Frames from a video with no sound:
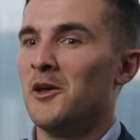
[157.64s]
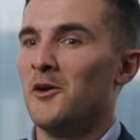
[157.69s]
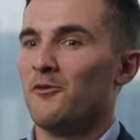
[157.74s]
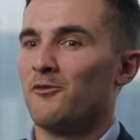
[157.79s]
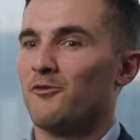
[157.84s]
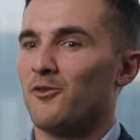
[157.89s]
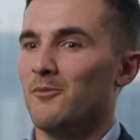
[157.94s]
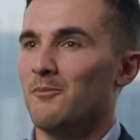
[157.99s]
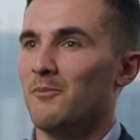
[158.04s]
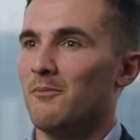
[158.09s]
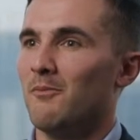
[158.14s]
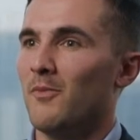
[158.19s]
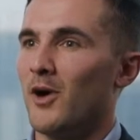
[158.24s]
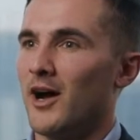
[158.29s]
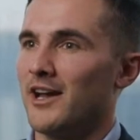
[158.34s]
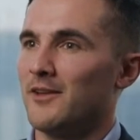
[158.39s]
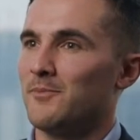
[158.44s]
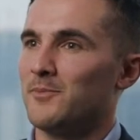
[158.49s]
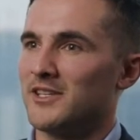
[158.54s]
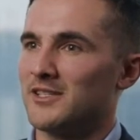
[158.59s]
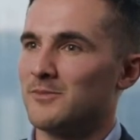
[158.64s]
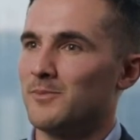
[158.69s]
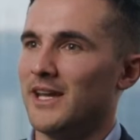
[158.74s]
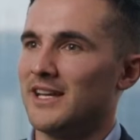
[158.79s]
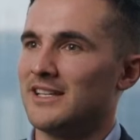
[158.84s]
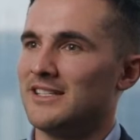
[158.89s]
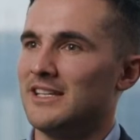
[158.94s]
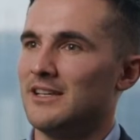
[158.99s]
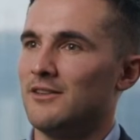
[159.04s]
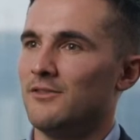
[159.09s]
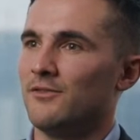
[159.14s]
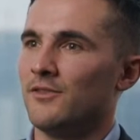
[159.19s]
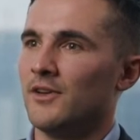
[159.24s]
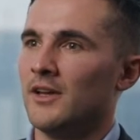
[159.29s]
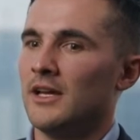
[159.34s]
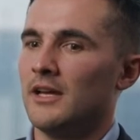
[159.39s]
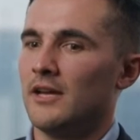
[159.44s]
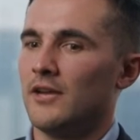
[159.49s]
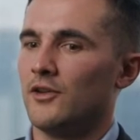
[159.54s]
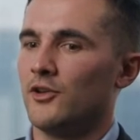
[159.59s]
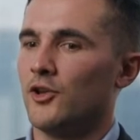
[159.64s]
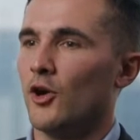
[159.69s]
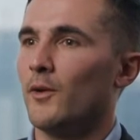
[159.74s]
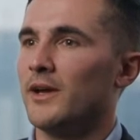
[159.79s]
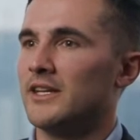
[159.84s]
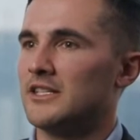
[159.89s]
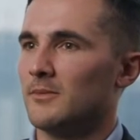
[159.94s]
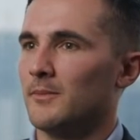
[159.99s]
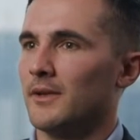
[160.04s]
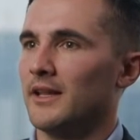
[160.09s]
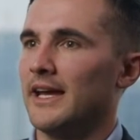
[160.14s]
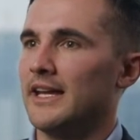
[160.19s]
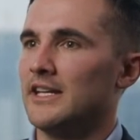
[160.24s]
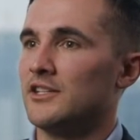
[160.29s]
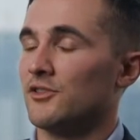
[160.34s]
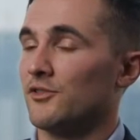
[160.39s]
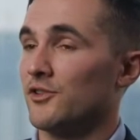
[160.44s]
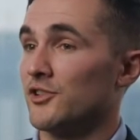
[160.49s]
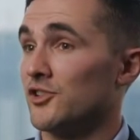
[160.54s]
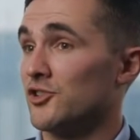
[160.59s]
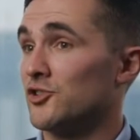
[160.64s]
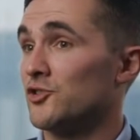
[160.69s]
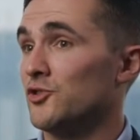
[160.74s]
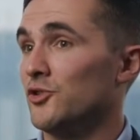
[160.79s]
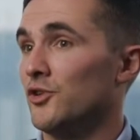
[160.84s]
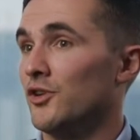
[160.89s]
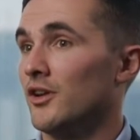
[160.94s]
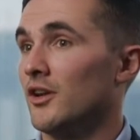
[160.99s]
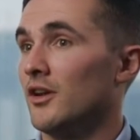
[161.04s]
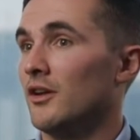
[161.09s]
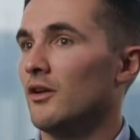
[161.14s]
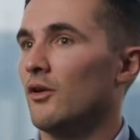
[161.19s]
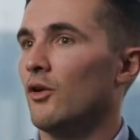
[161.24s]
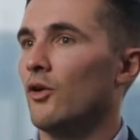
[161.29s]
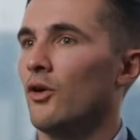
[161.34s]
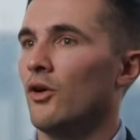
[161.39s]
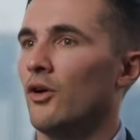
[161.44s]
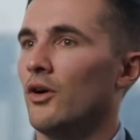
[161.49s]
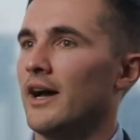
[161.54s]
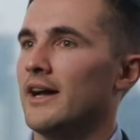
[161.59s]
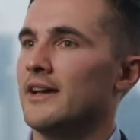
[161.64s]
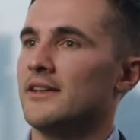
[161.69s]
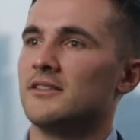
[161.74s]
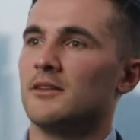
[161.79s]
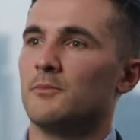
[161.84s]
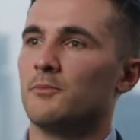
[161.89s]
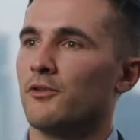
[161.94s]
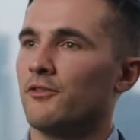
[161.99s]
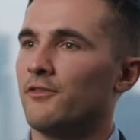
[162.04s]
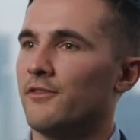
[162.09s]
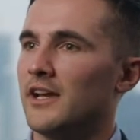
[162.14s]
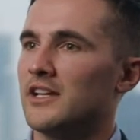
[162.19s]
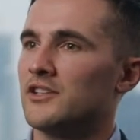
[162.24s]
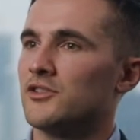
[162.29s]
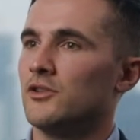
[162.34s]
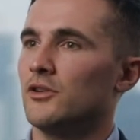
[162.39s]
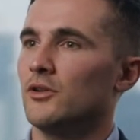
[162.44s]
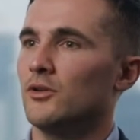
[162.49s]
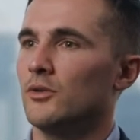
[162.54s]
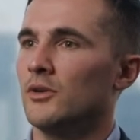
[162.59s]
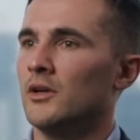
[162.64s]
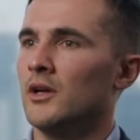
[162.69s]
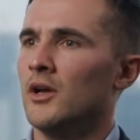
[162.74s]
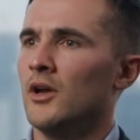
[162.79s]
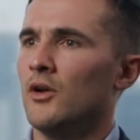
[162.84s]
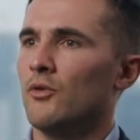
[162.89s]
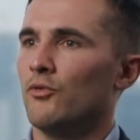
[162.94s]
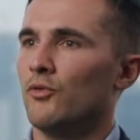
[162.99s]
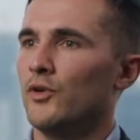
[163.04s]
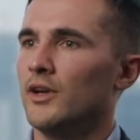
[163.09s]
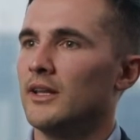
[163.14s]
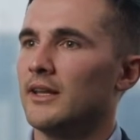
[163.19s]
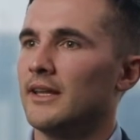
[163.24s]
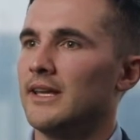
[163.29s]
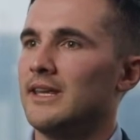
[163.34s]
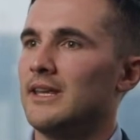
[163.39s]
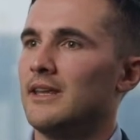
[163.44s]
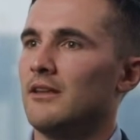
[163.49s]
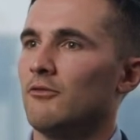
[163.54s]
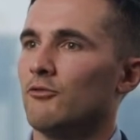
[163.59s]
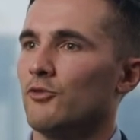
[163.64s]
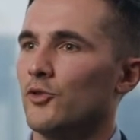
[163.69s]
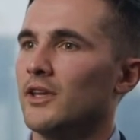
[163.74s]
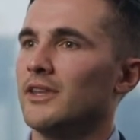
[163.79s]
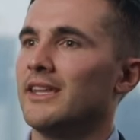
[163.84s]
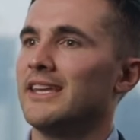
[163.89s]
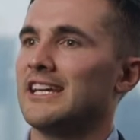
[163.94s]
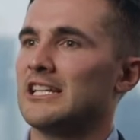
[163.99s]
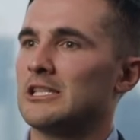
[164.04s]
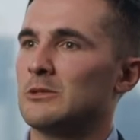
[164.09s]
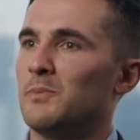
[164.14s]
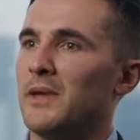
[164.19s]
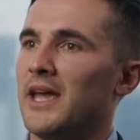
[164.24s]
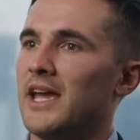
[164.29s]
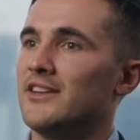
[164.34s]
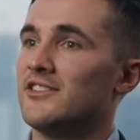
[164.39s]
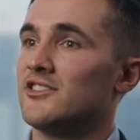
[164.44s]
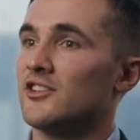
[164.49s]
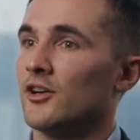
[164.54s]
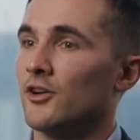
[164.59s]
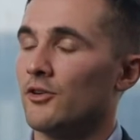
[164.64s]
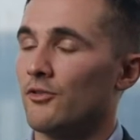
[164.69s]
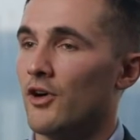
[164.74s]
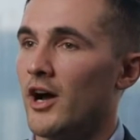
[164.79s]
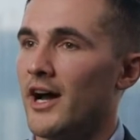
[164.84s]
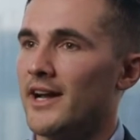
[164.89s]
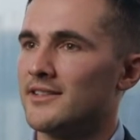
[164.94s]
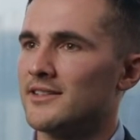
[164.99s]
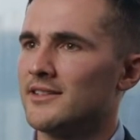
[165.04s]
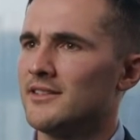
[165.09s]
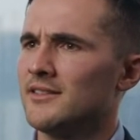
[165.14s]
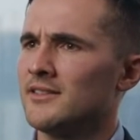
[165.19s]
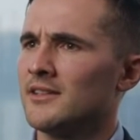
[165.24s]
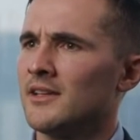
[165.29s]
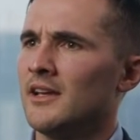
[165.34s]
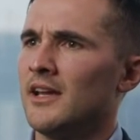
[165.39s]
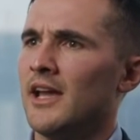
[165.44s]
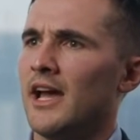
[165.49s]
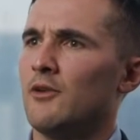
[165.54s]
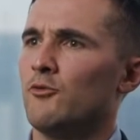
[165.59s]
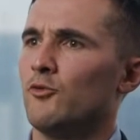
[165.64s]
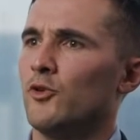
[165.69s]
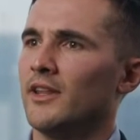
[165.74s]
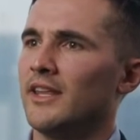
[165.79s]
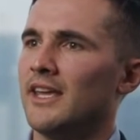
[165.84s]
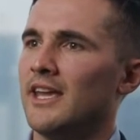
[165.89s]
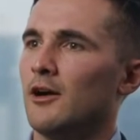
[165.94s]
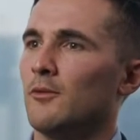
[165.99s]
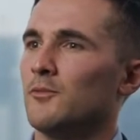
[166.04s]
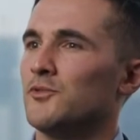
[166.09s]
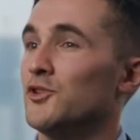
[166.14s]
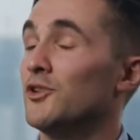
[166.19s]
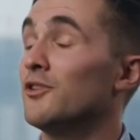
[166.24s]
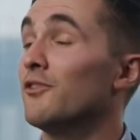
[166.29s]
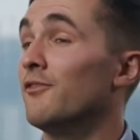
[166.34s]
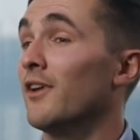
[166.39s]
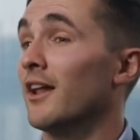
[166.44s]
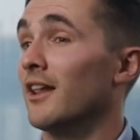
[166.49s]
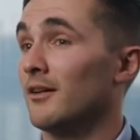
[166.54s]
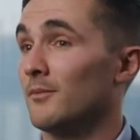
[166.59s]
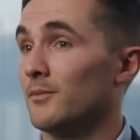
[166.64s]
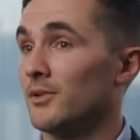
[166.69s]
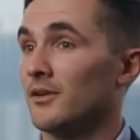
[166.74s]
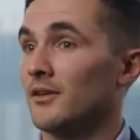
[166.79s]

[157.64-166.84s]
from my perspective, going to Malaysia as a student or as a professional really, really expands your horizons and really helps you develop.